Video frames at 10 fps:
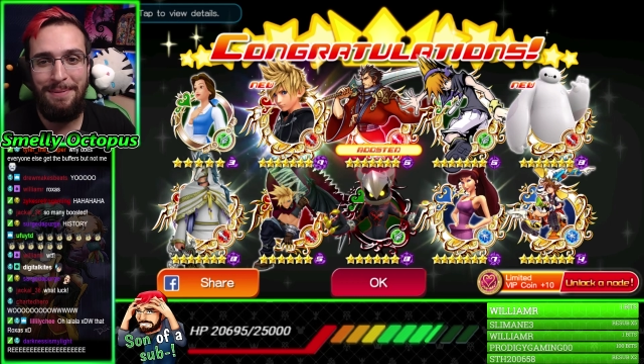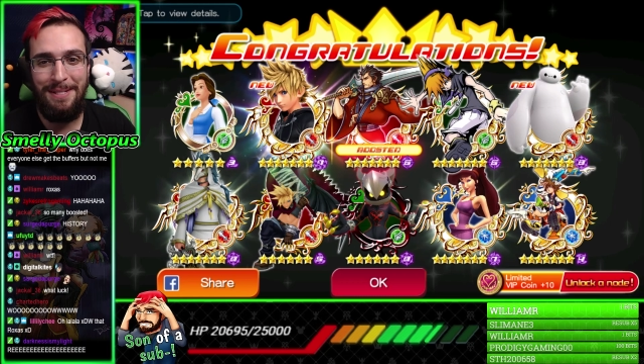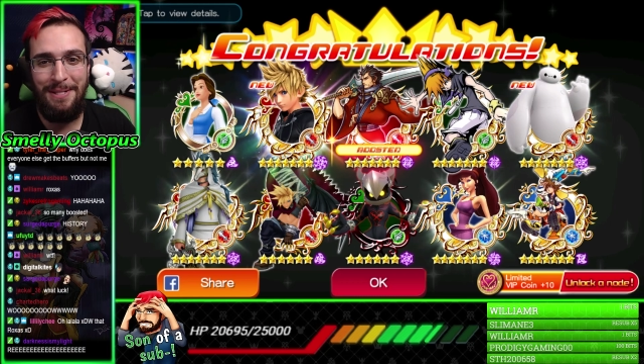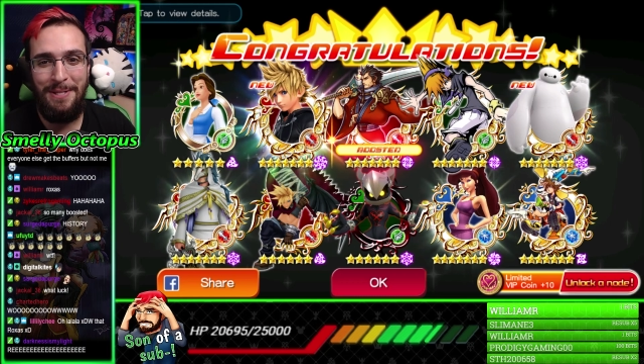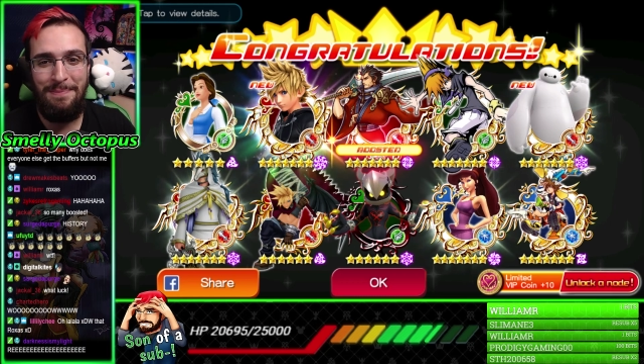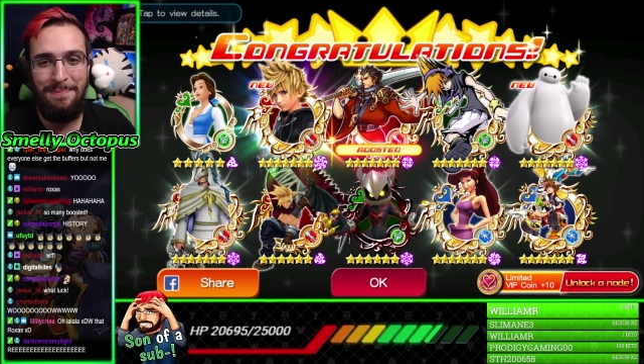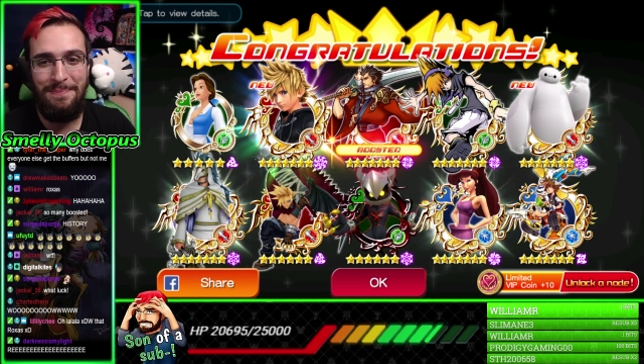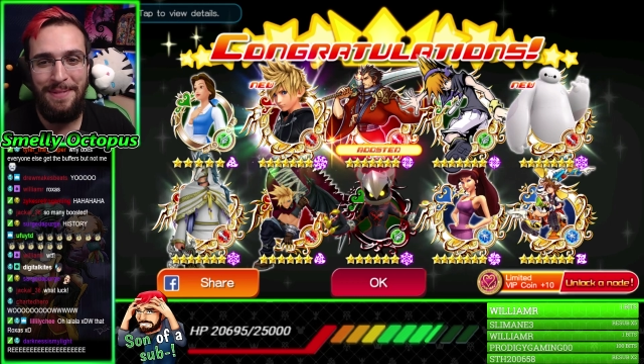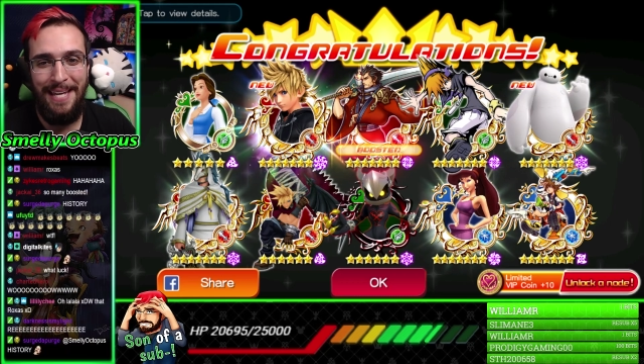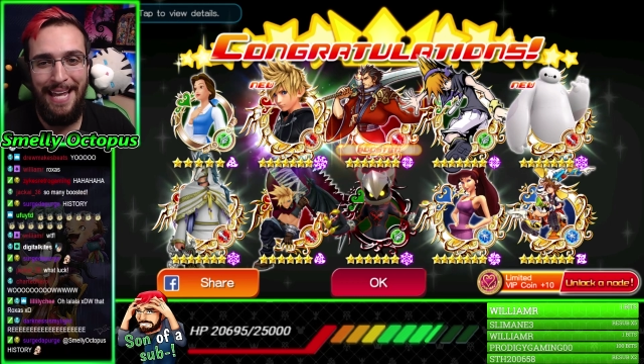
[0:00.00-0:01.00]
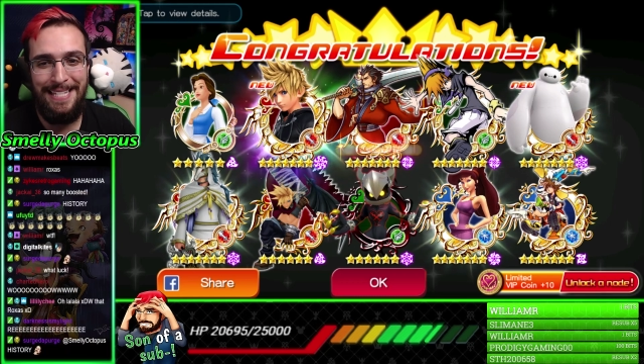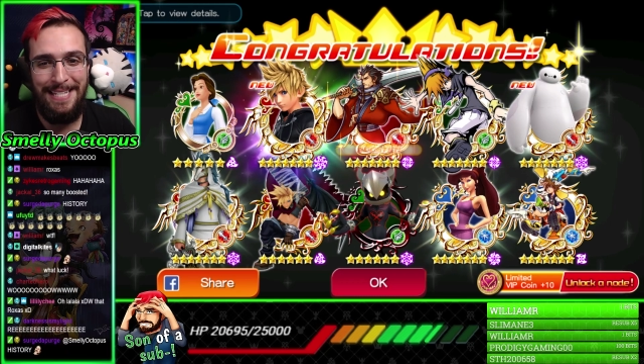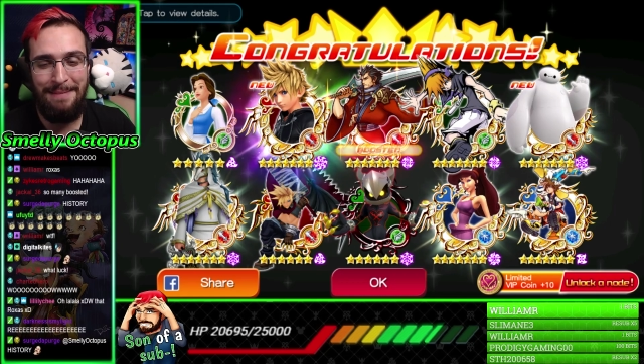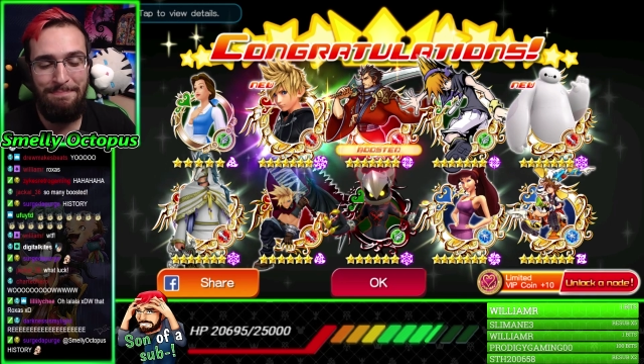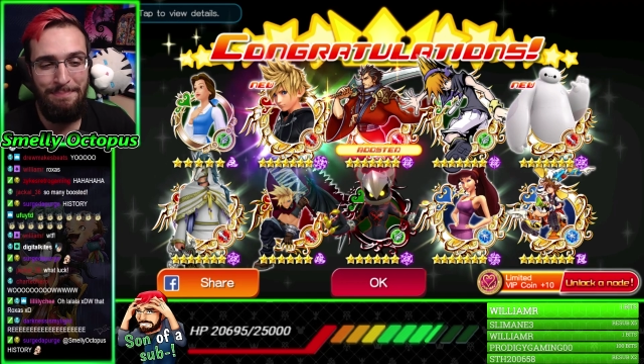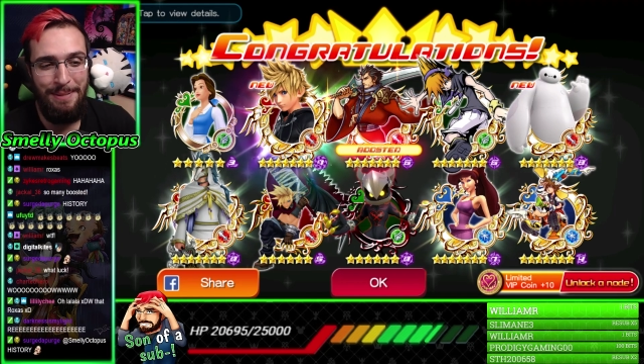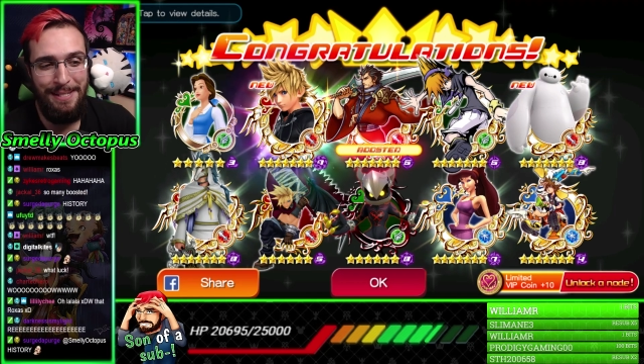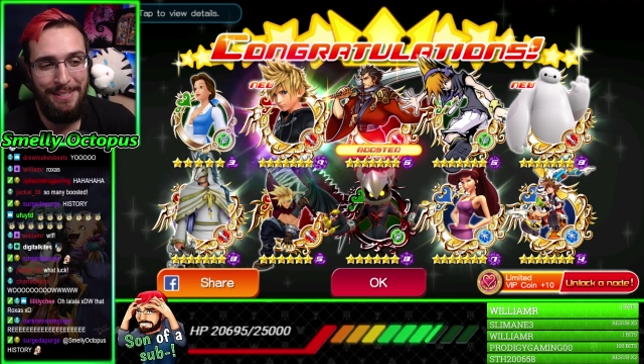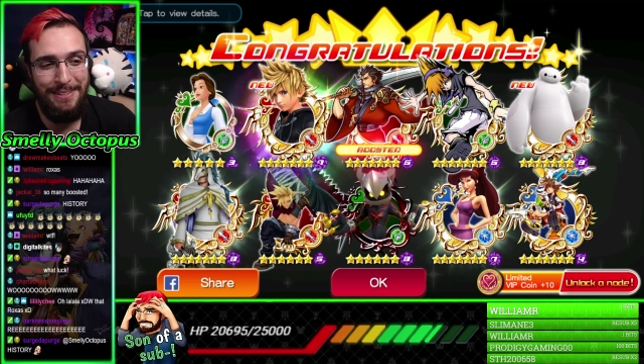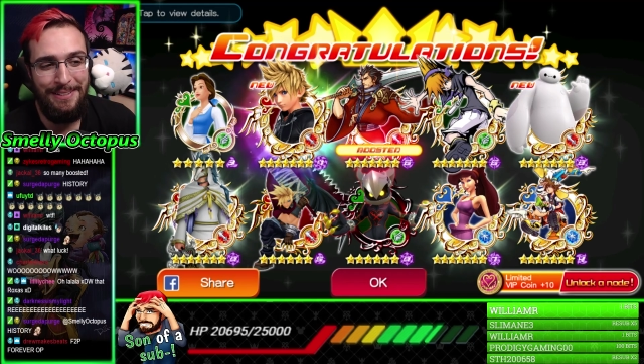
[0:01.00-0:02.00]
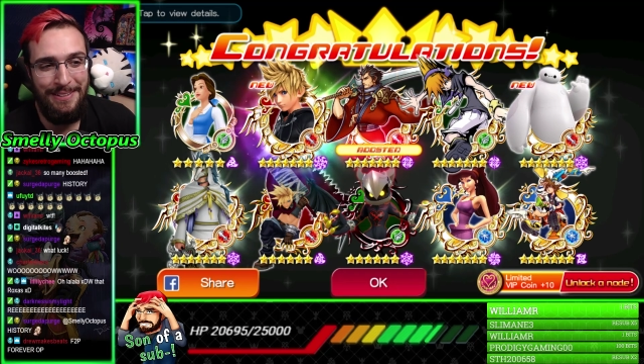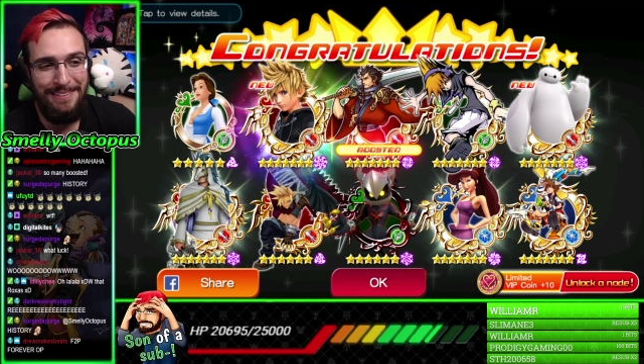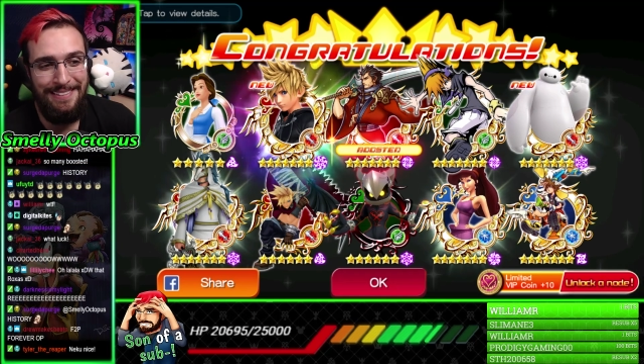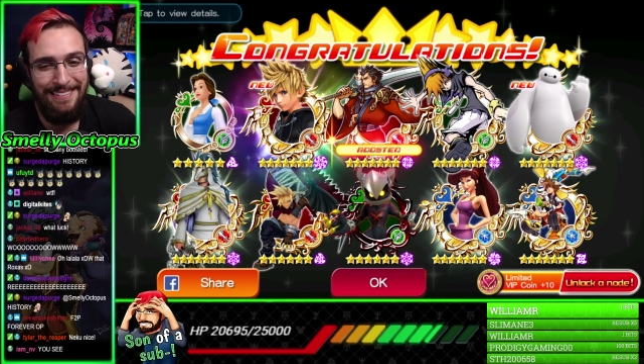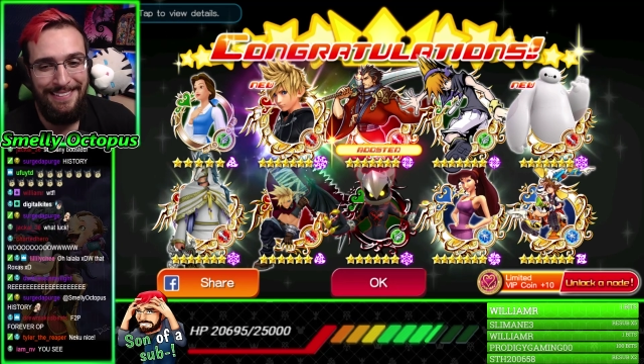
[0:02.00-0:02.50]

beam. It's a pickle.